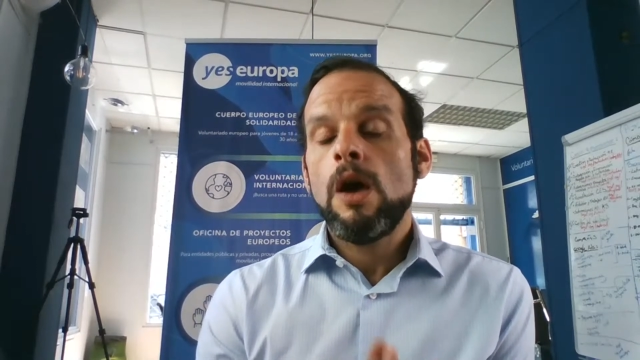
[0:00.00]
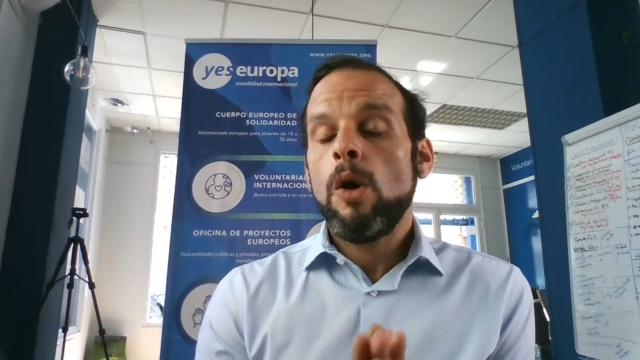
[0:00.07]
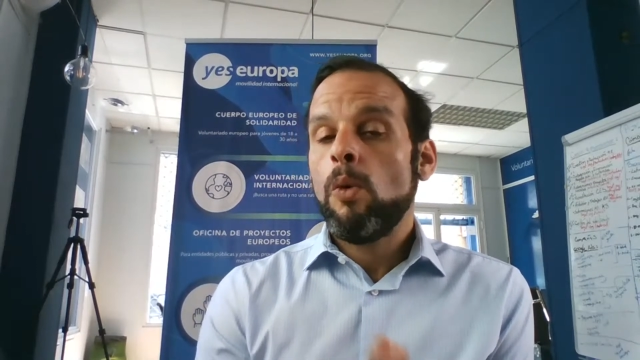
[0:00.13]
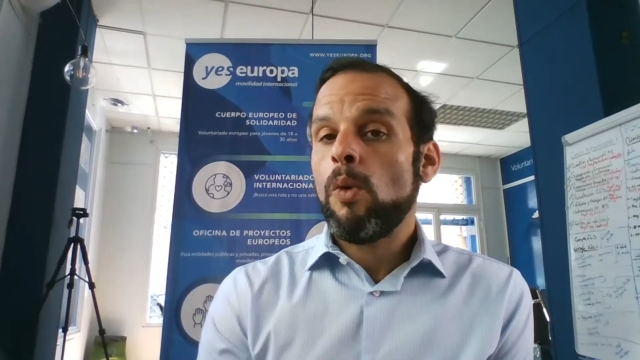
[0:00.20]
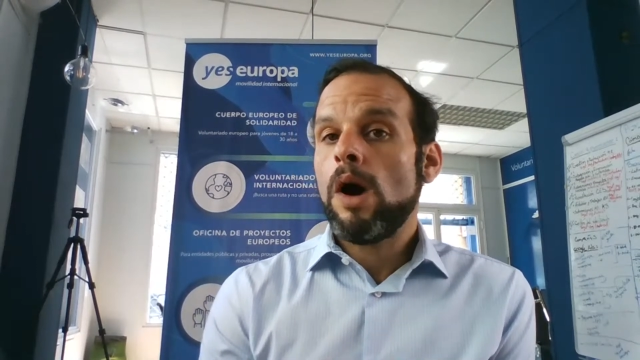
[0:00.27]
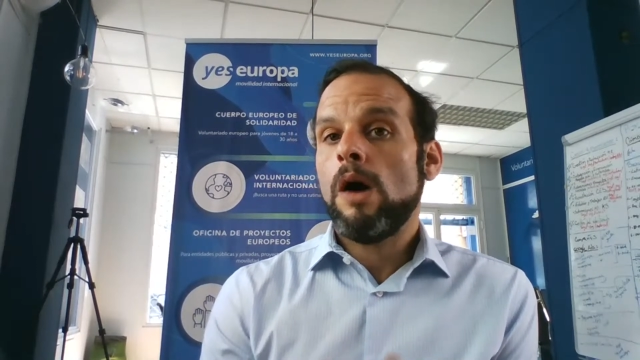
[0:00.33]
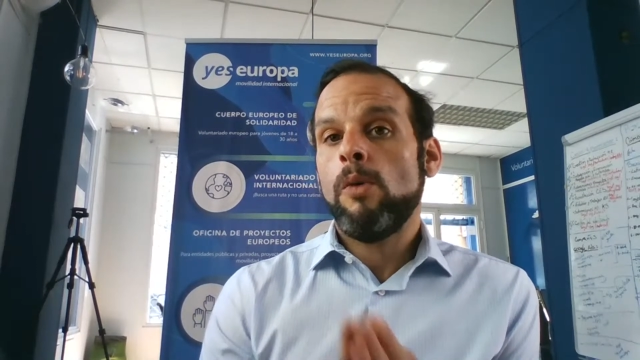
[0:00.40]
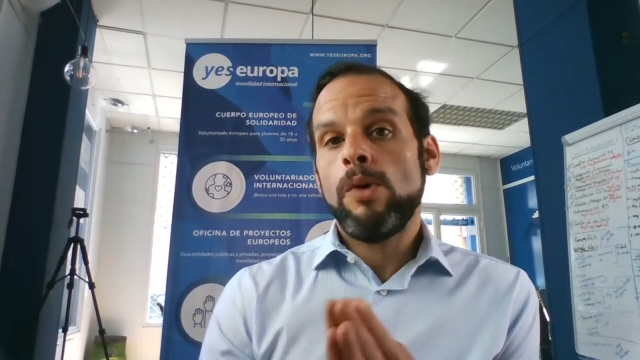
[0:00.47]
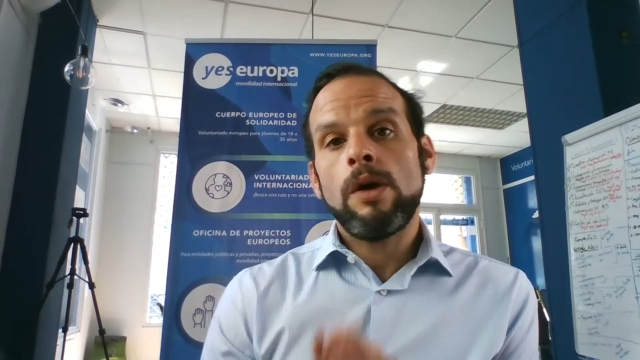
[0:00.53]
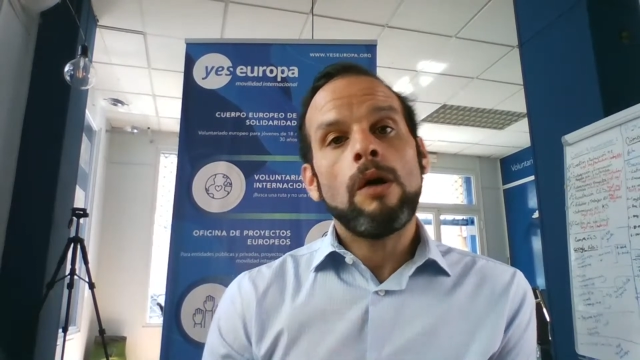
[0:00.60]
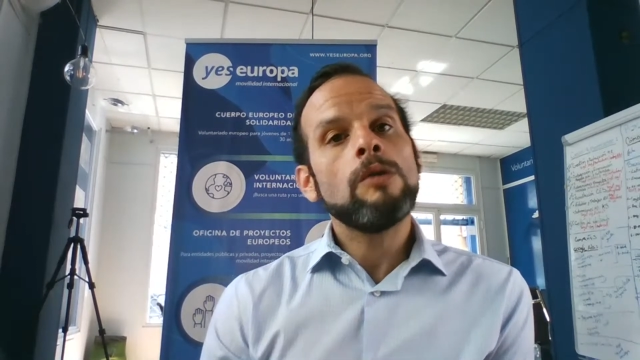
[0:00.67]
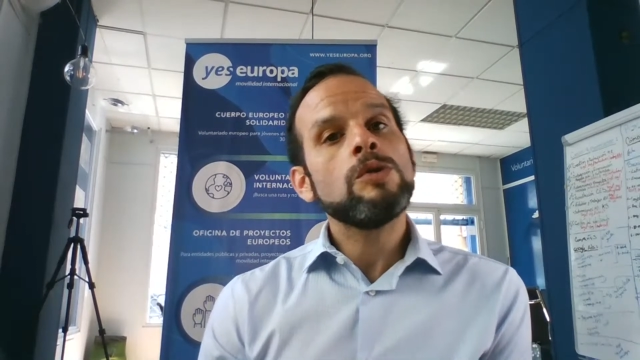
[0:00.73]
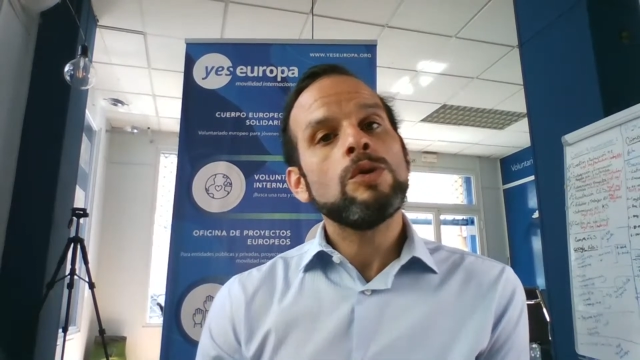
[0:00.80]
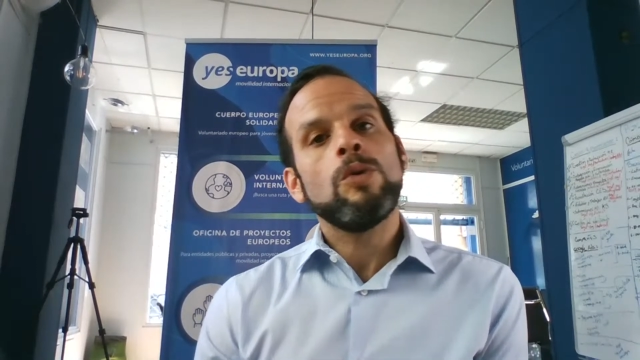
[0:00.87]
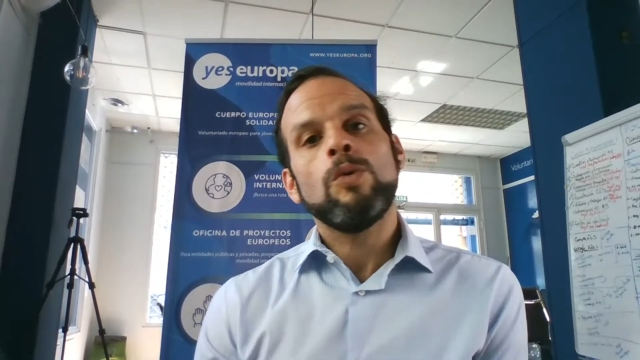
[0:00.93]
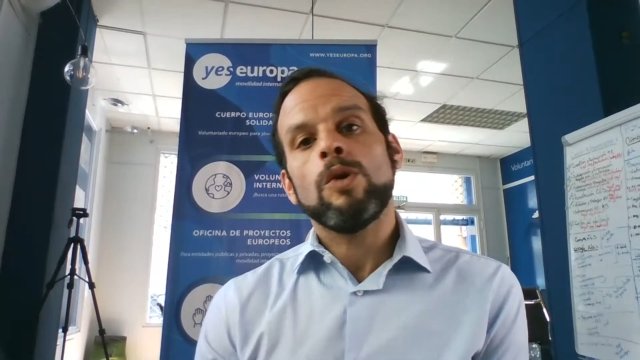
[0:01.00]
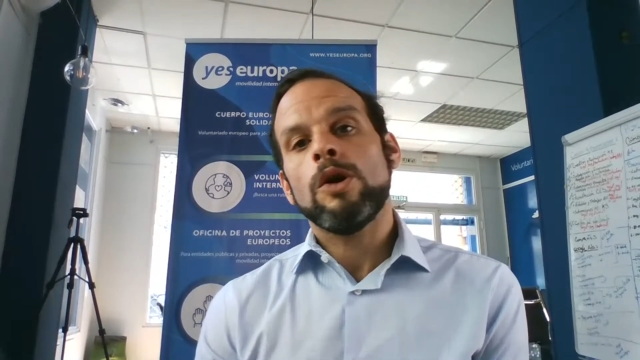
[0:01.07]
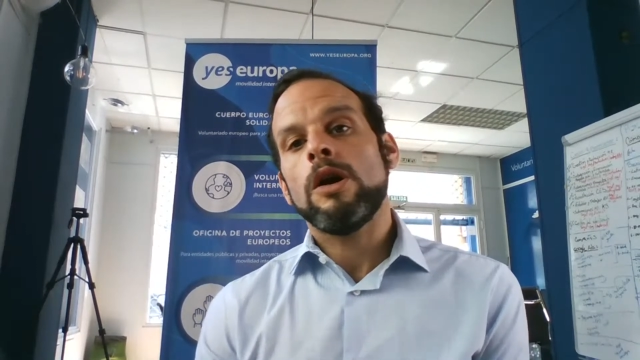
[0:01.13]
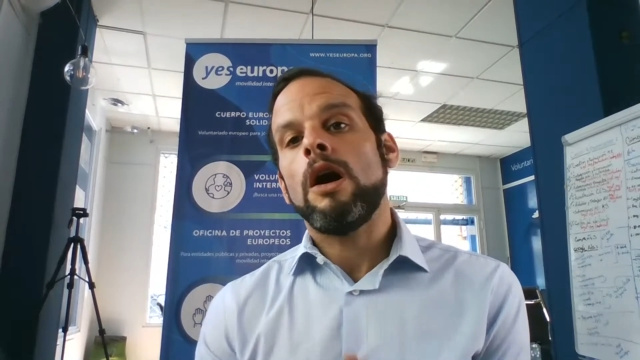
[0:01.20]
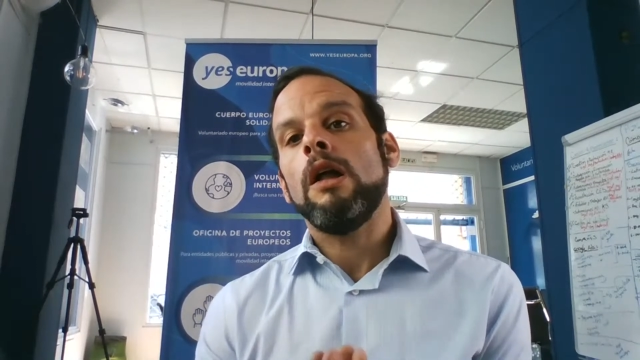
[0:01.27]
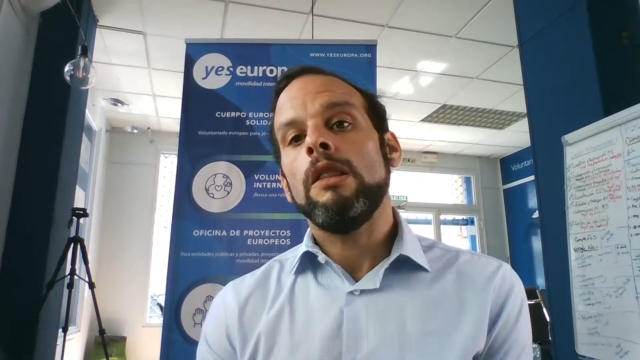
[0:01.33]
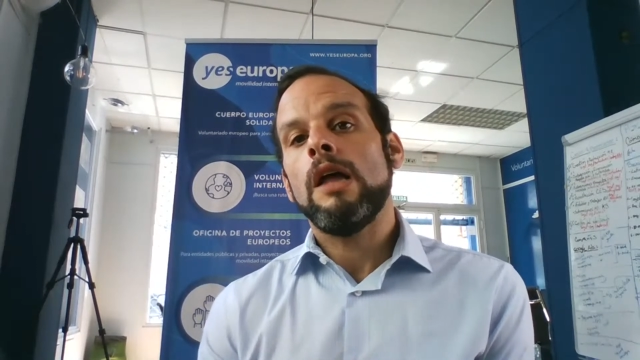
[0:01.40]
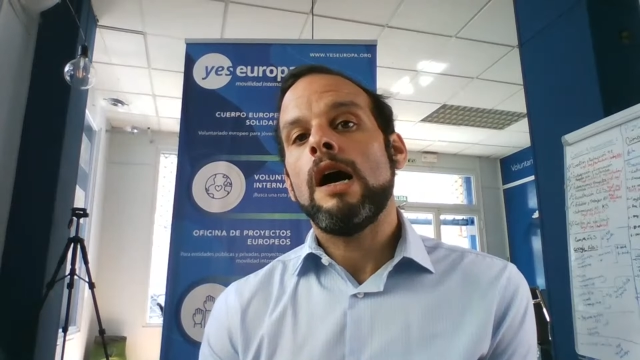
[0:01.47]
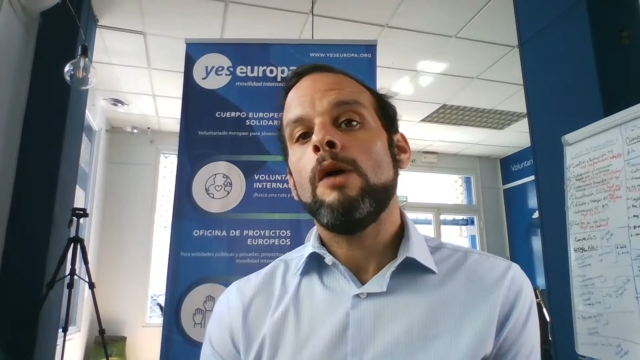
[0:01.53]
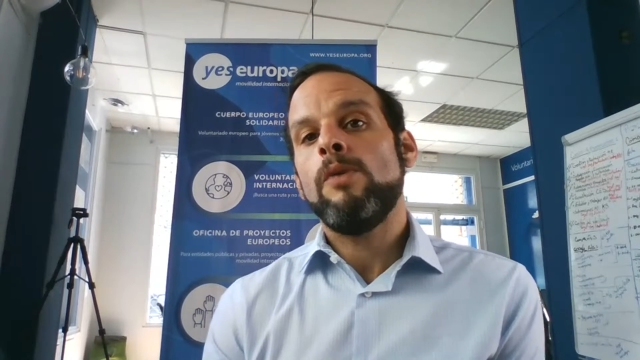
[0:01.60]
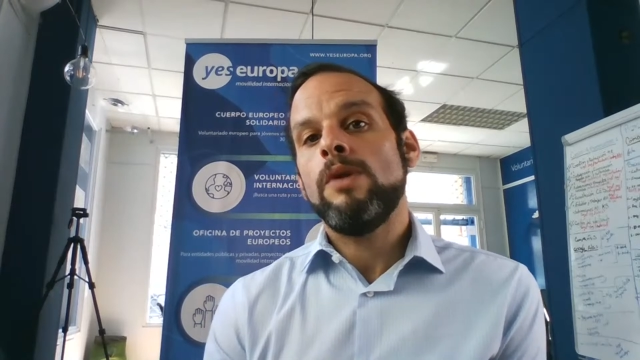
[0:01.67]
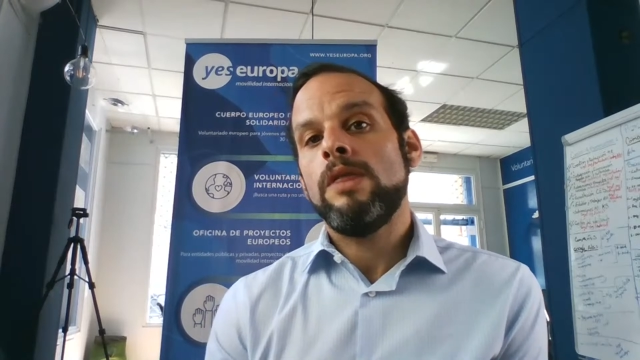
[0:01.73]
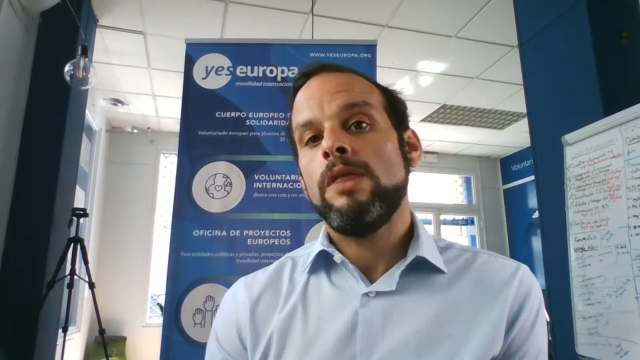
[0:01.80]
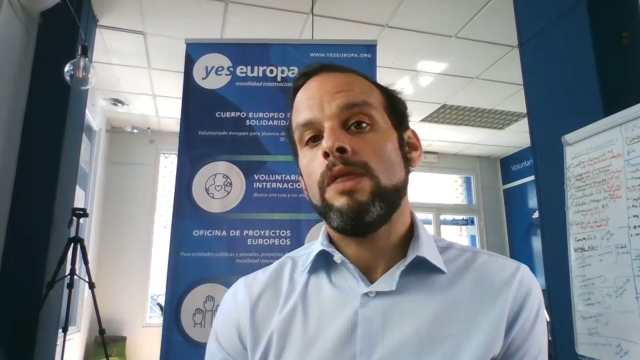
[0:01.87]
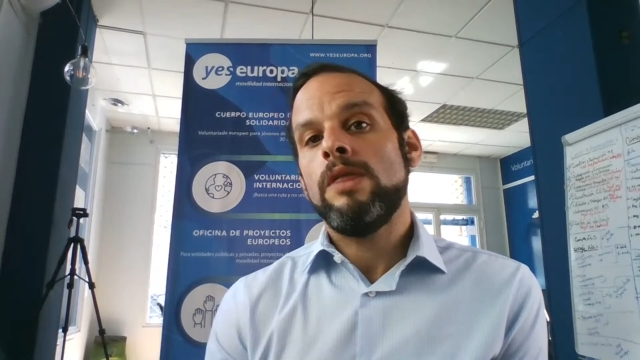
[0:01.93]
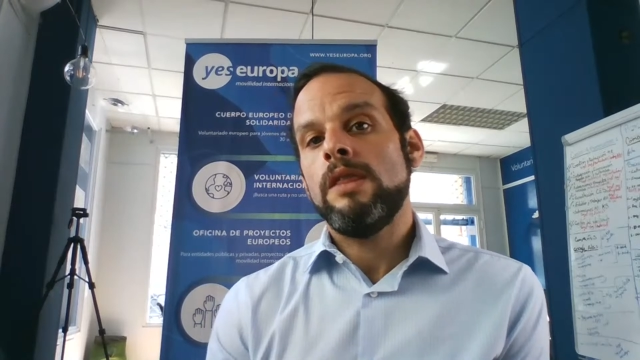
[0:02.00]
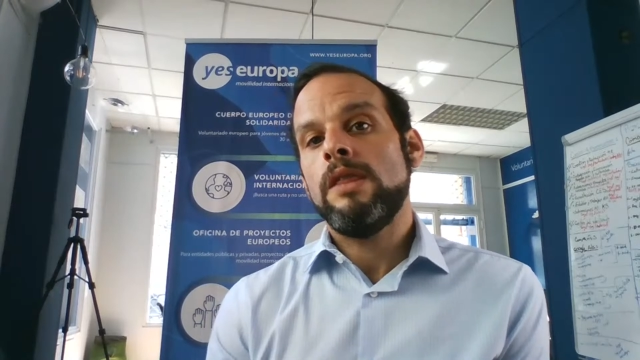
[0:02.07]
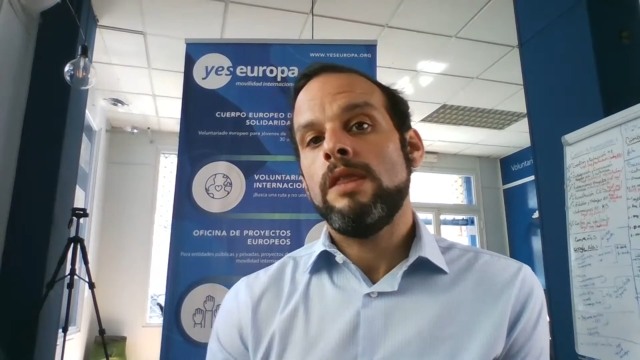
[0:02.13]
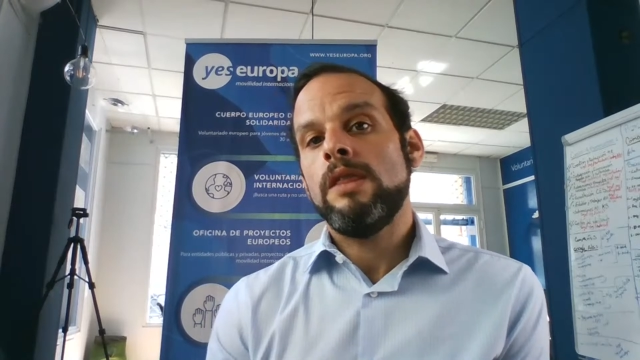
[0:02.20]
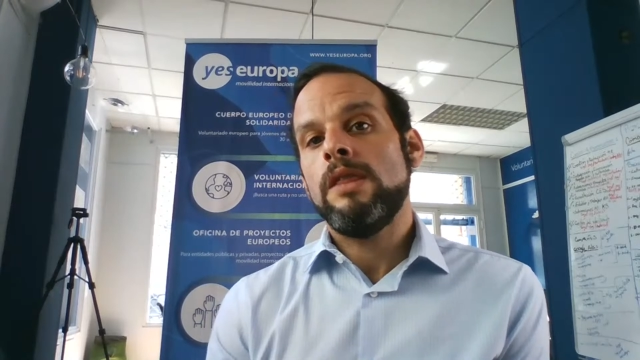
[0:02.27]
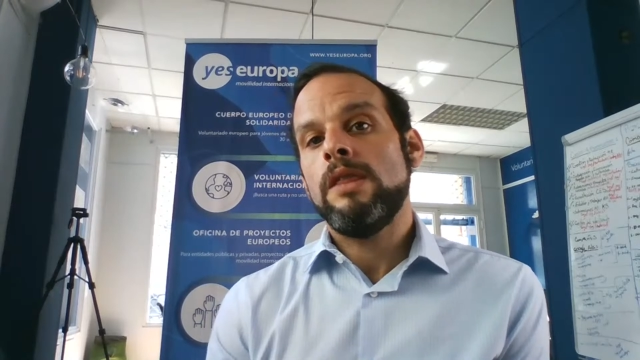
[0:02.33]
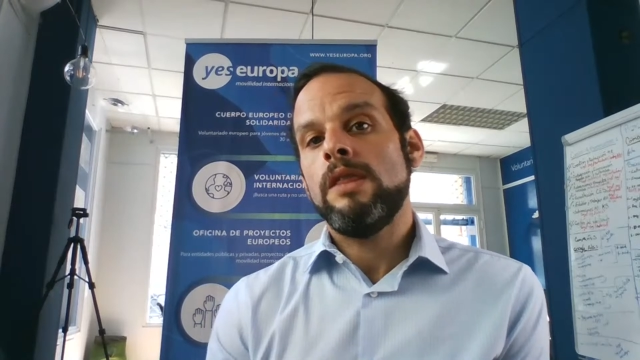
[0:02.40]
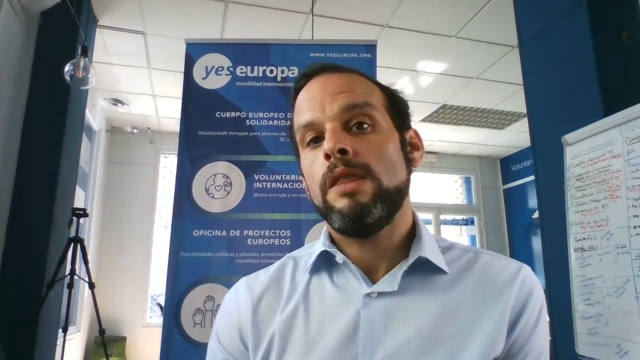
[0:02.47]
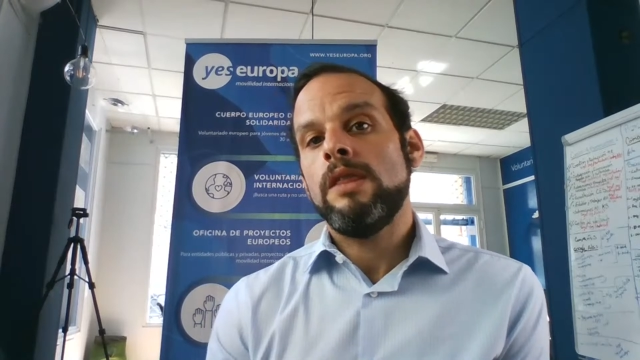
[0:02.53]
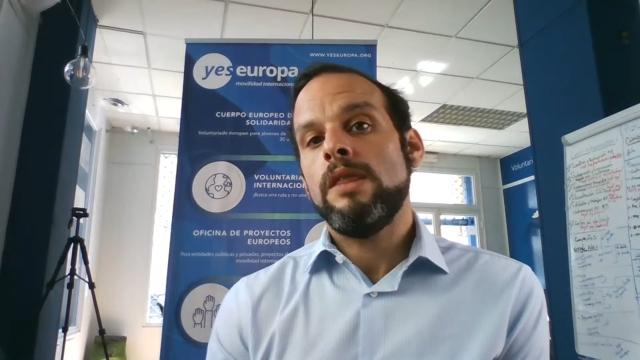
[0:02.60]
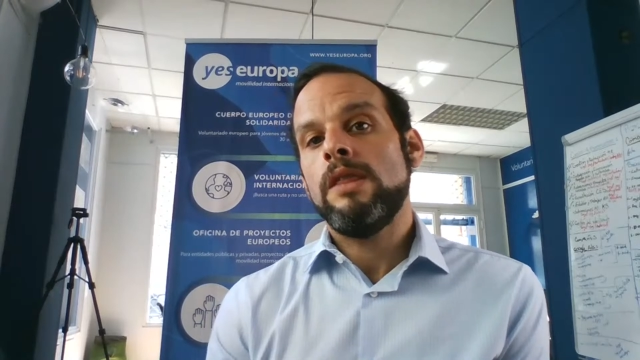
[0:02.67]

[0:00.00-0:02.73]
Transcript: While we also work a lot within Erasmus,